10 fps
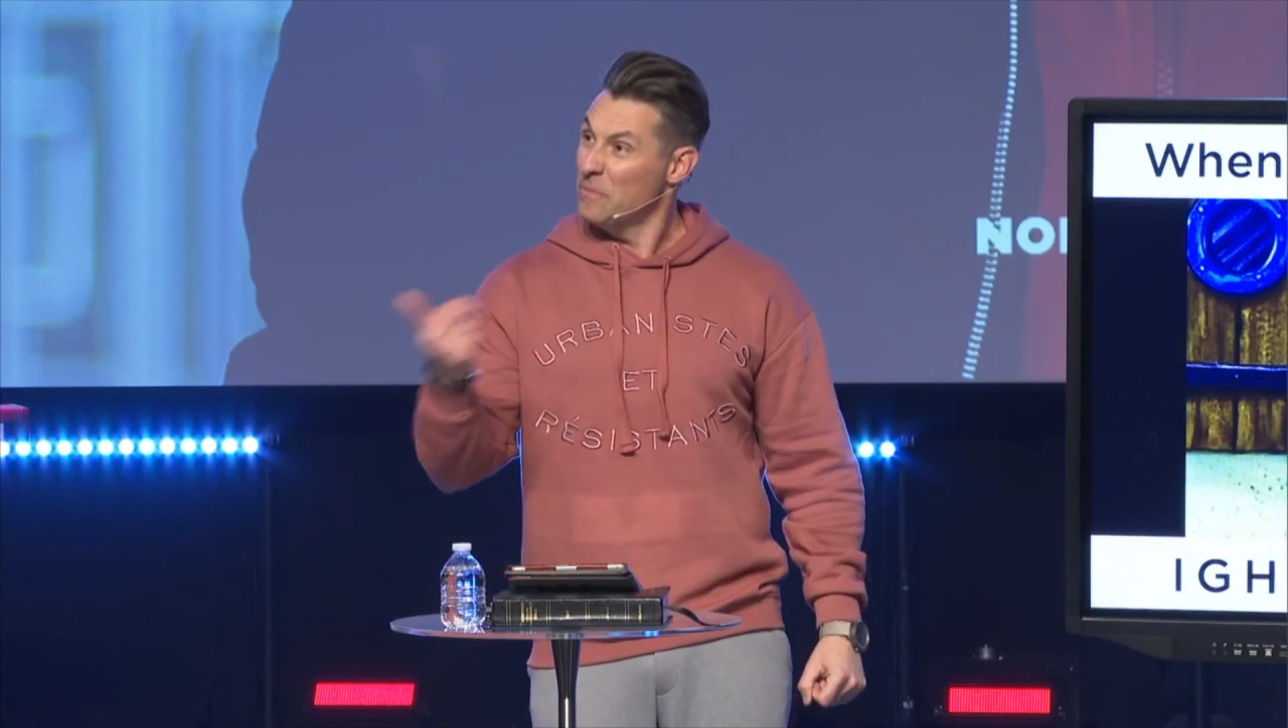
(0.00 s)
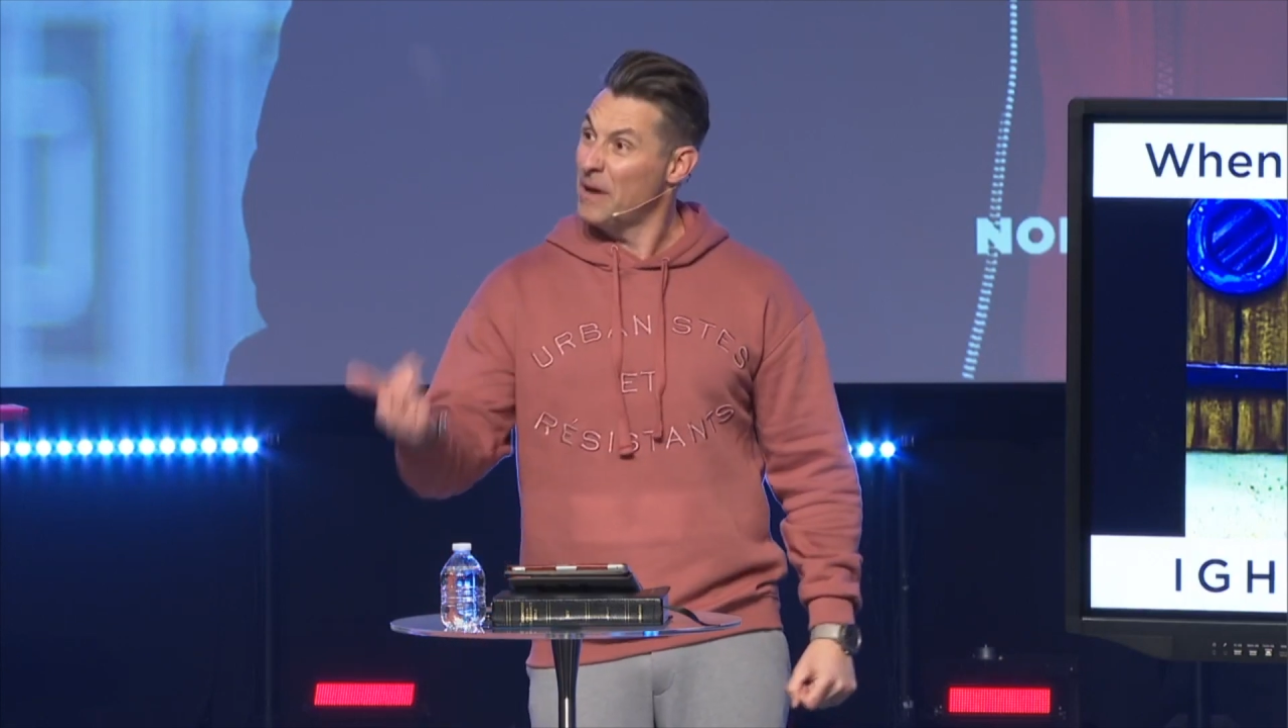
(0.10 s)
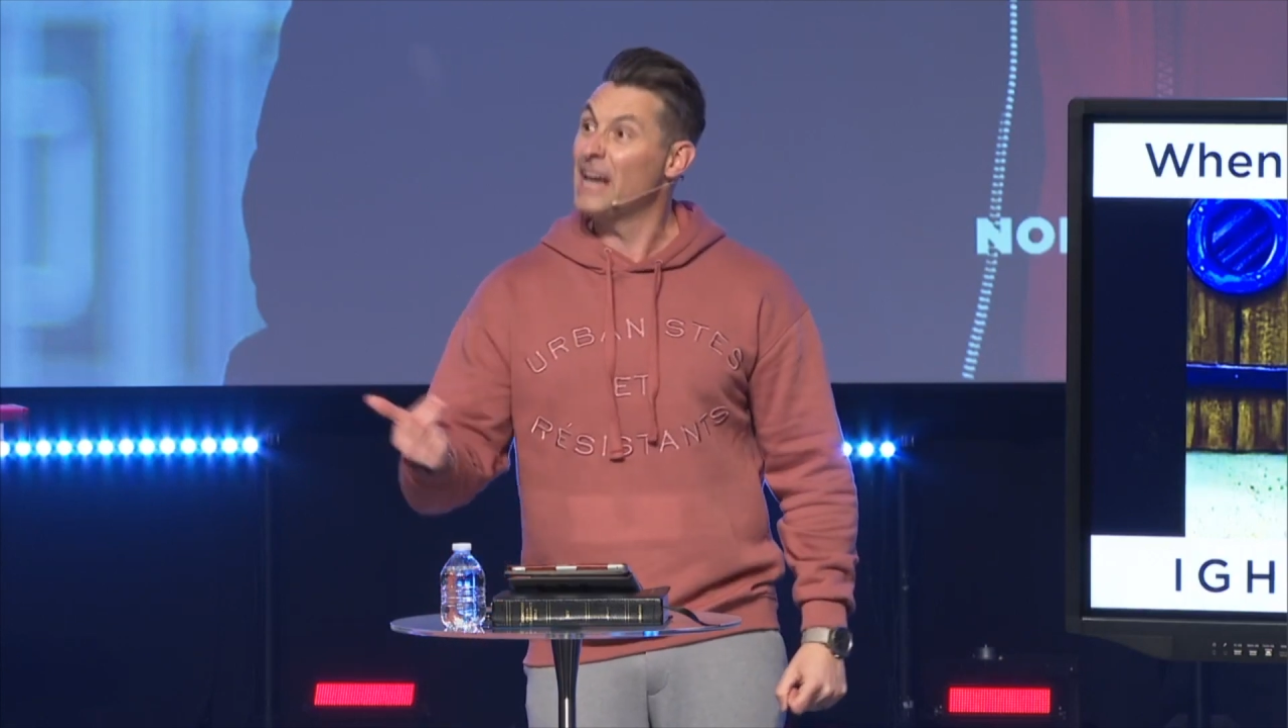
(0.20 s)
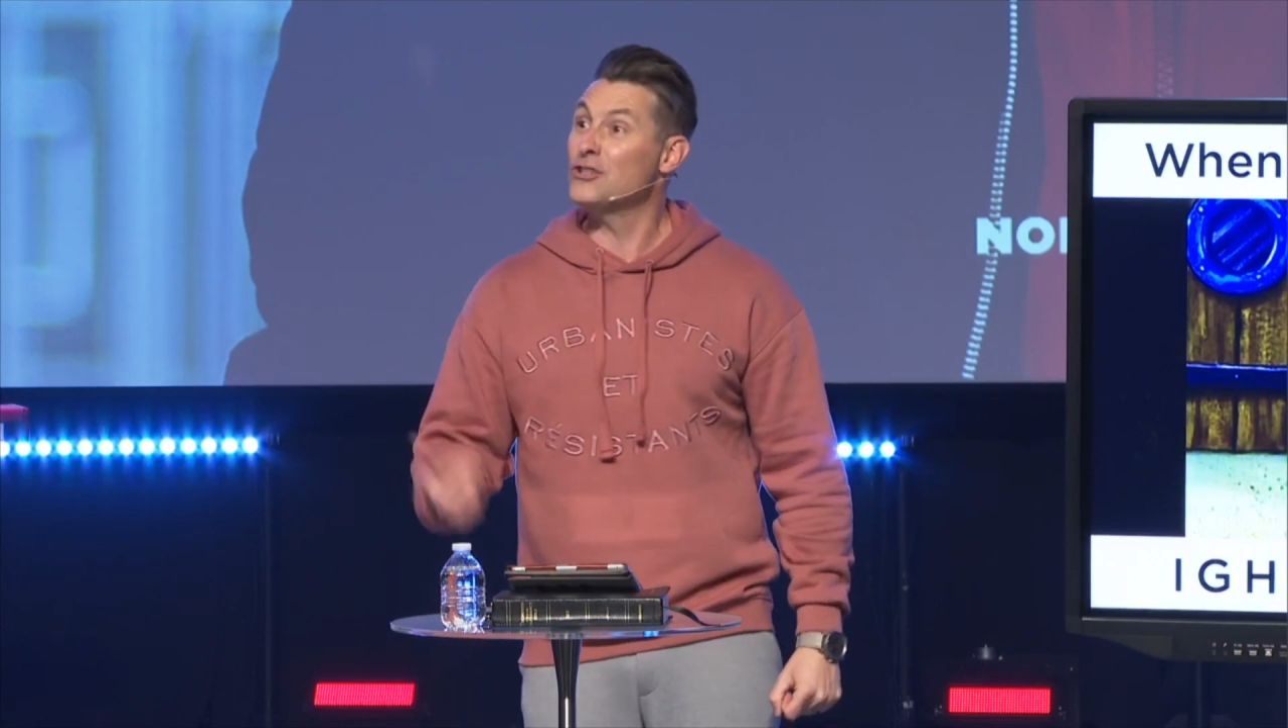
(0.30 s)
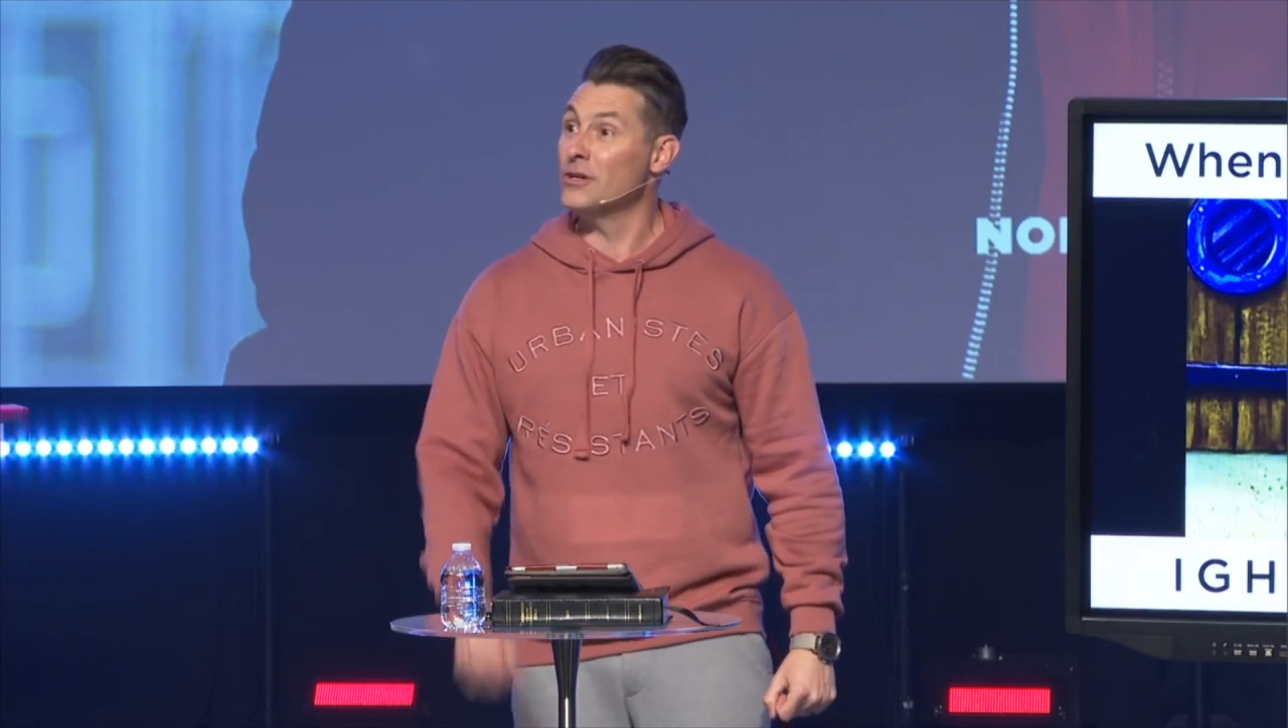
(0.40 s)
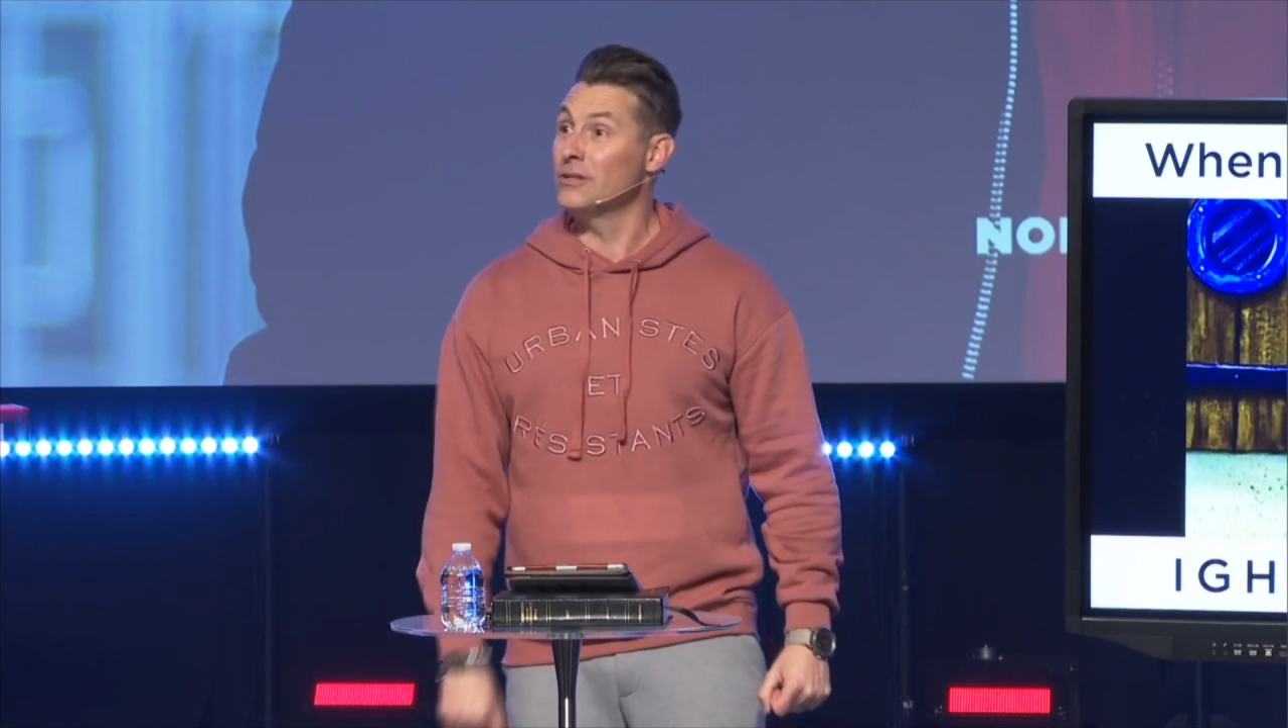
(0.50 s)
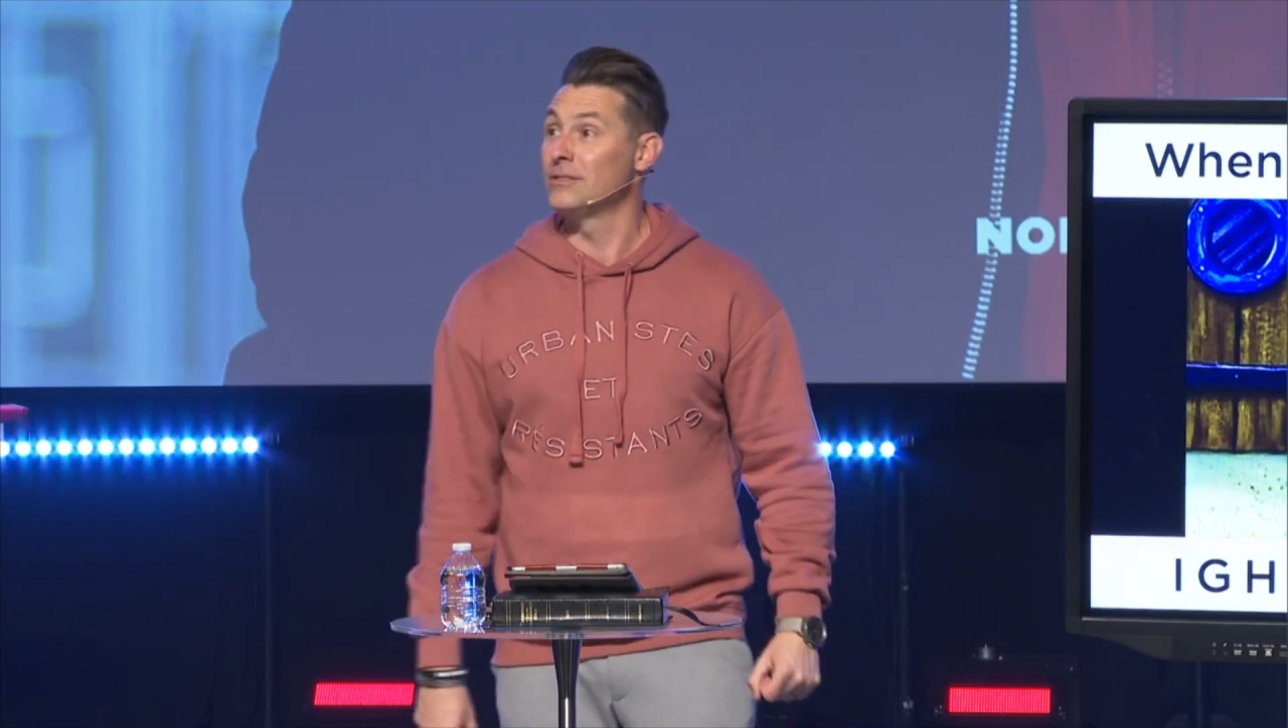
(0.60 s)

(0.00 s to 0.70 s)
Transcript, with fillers: pastor?